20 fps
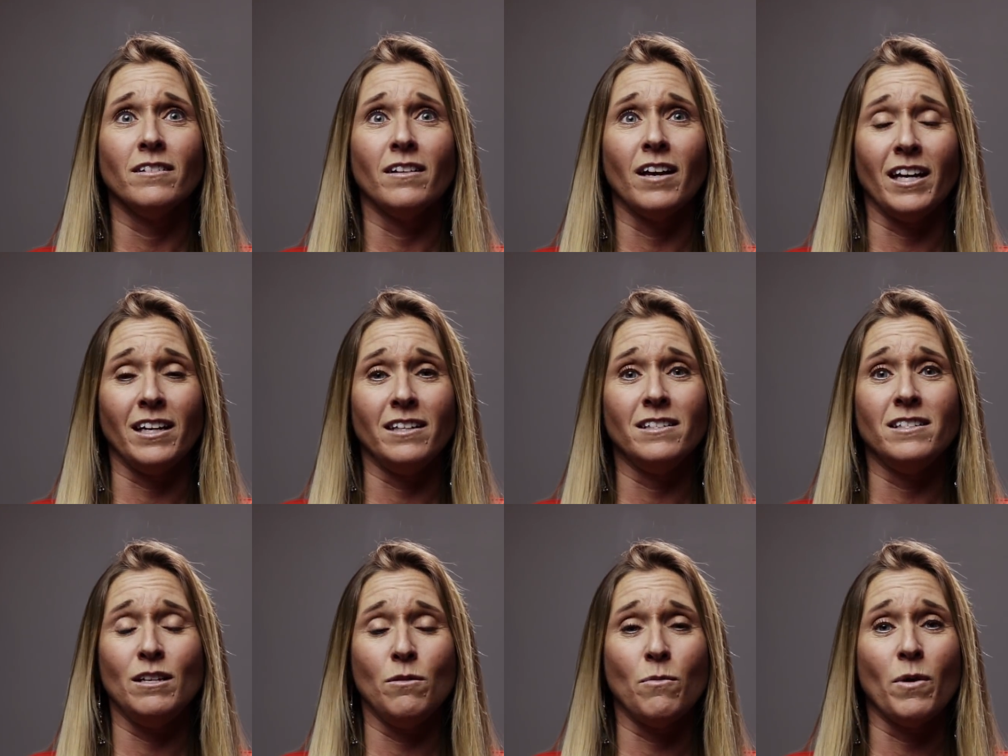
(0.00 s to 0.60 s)
I
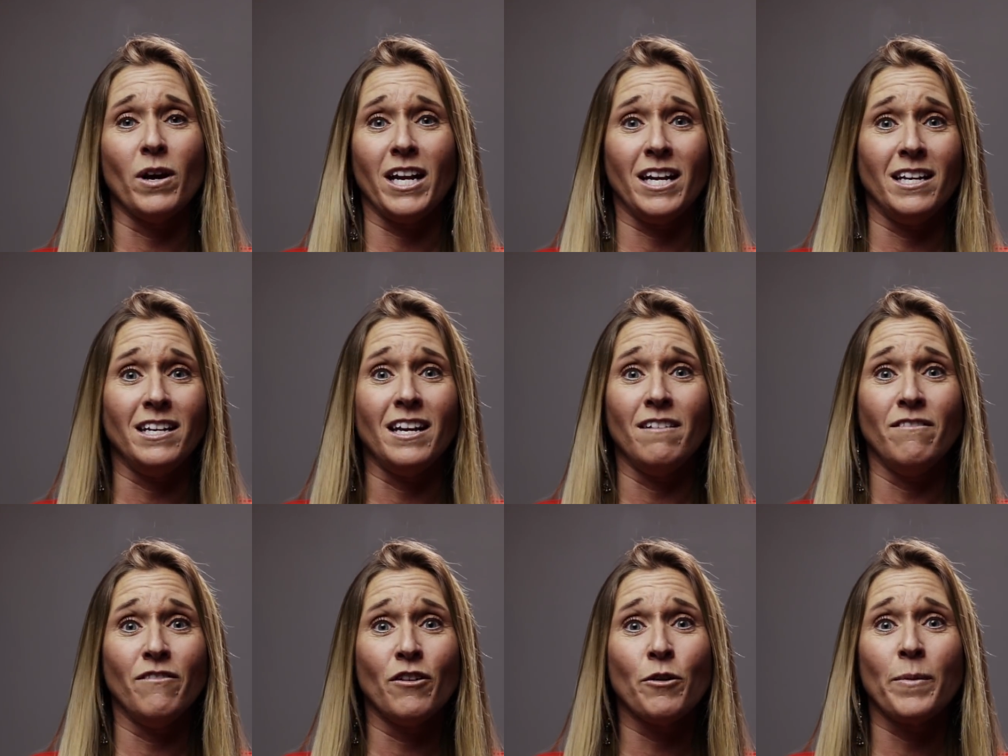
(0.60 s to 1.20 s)
can see what He
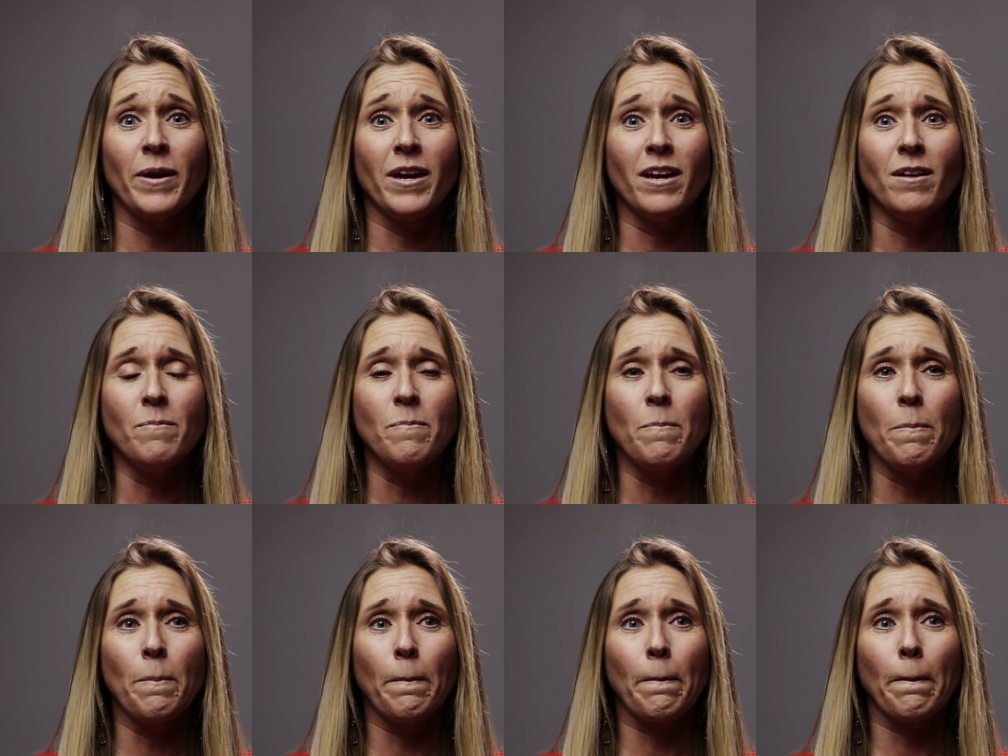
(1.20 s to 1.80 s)
did for me.
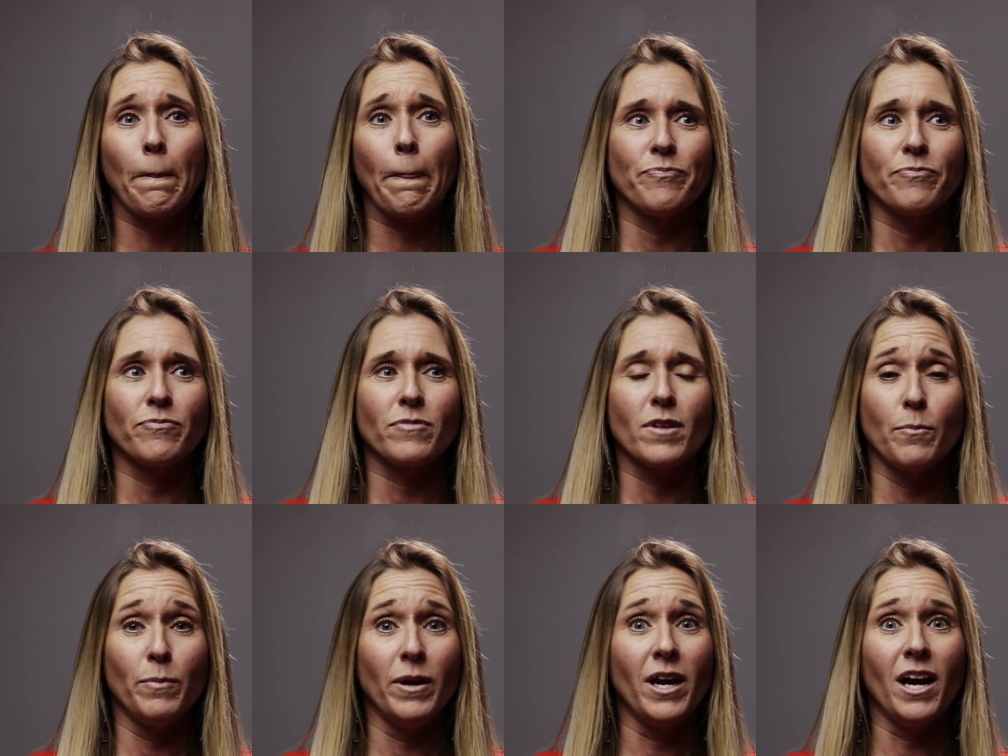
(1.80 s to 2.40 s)

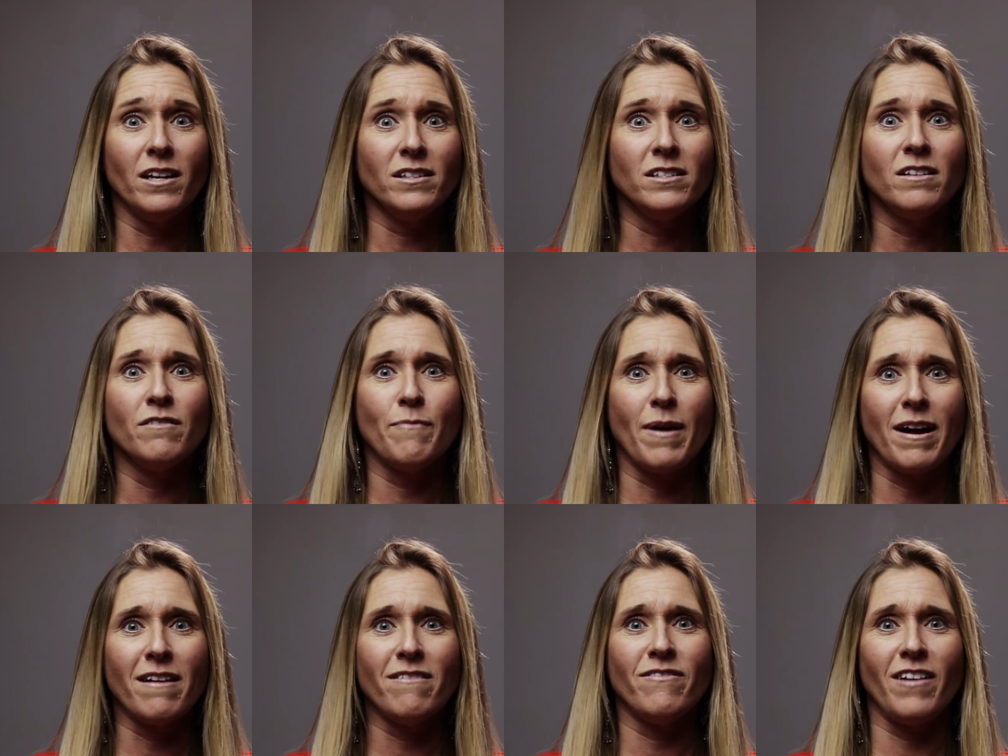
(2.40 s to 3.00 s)
Because of
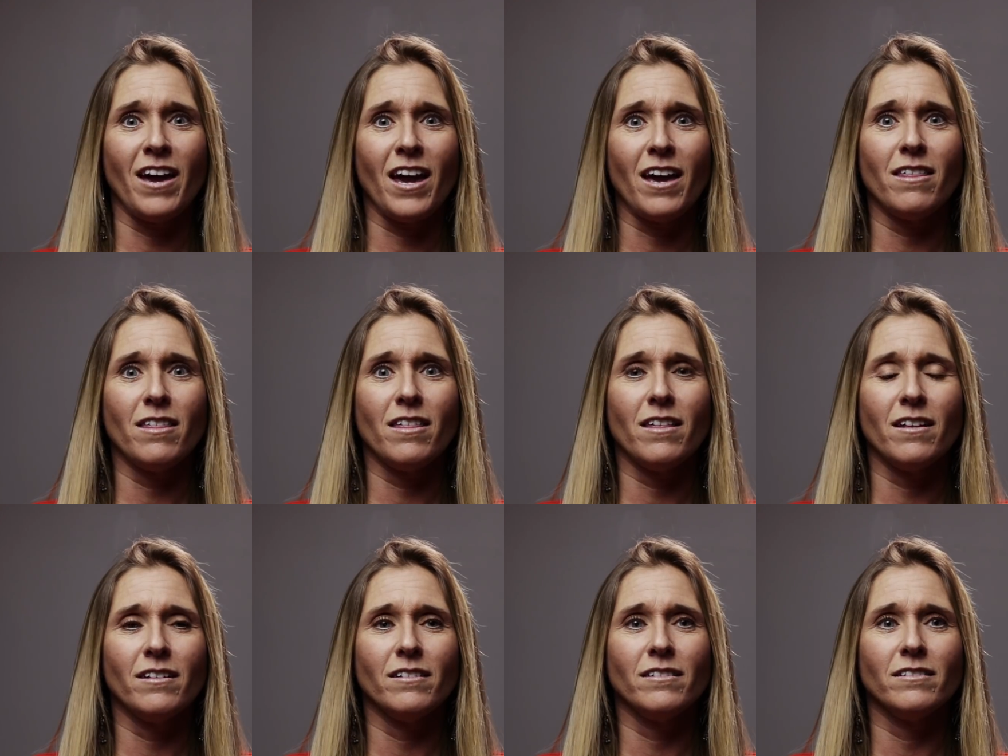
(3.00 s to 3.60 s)
my faith,